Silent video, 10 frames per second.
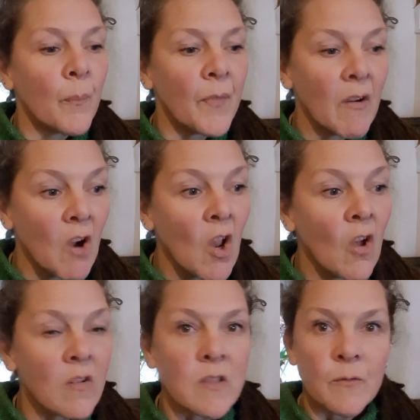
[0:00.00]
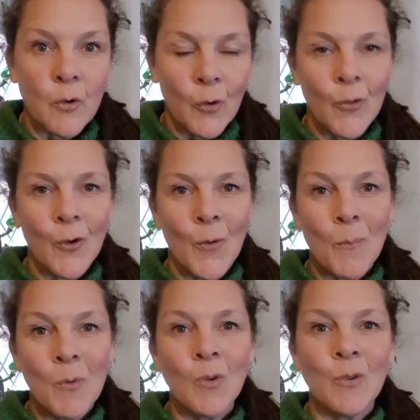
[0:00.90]
There are lots of other
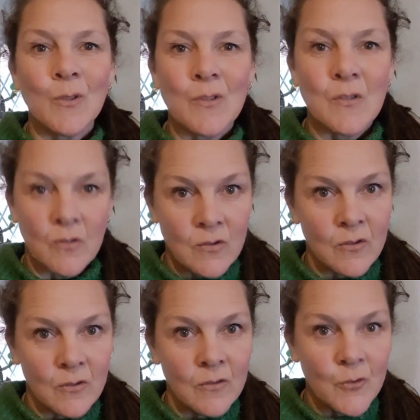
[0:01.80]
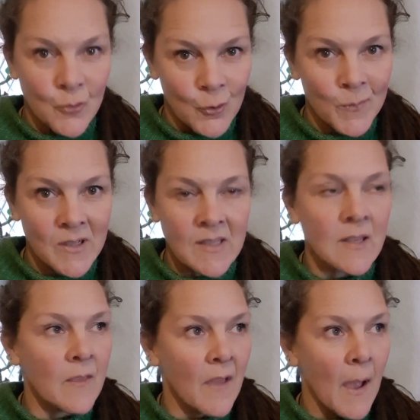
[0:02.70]
more subtle traumas
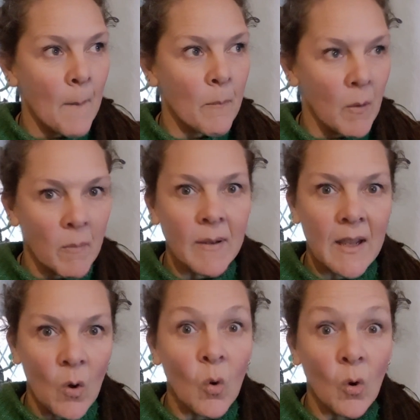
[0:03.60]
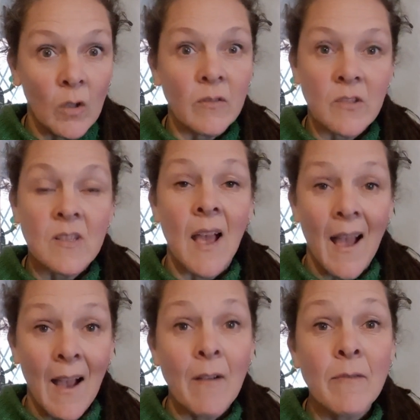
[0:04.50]
that probably all of us
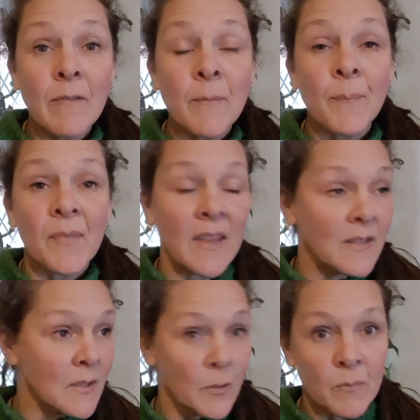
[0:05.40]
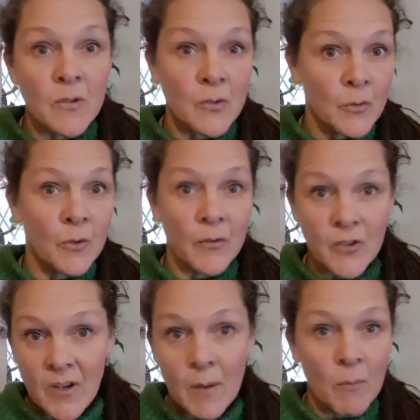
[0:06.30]
have in some sort of
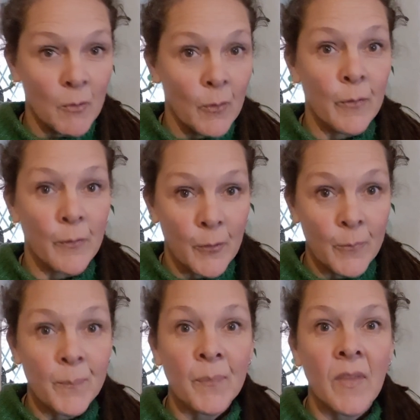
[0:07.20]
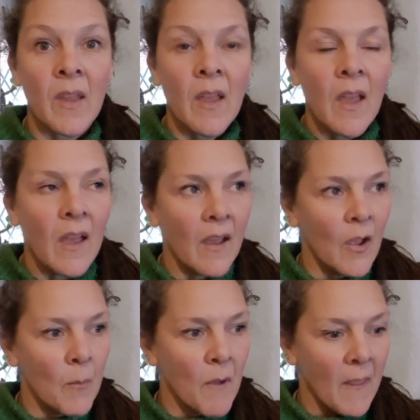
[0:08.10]
shape or form.
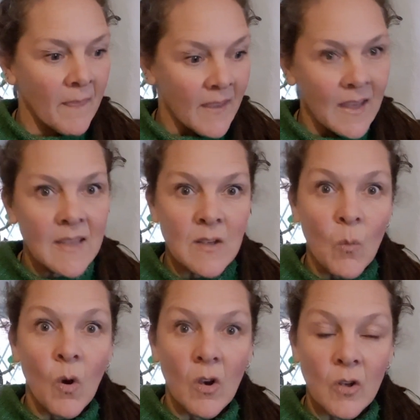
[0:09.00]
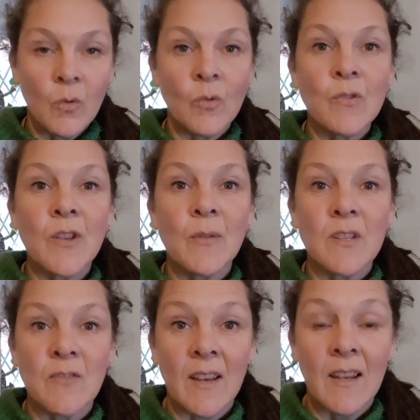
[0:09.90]
And these are what can also
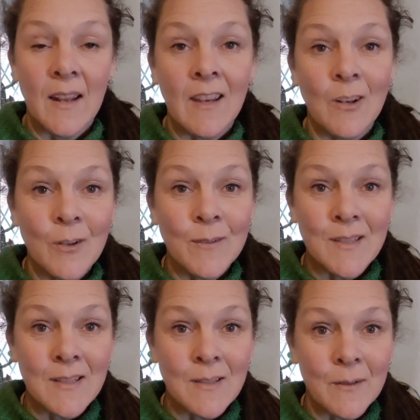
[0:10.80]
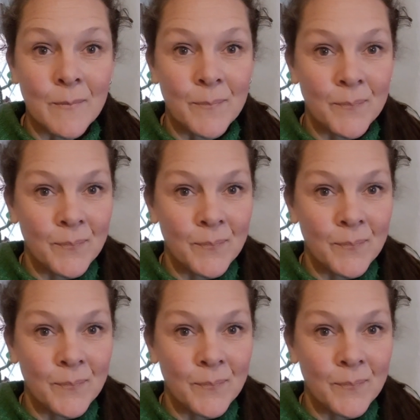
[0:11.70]
dysregulate your nervous system.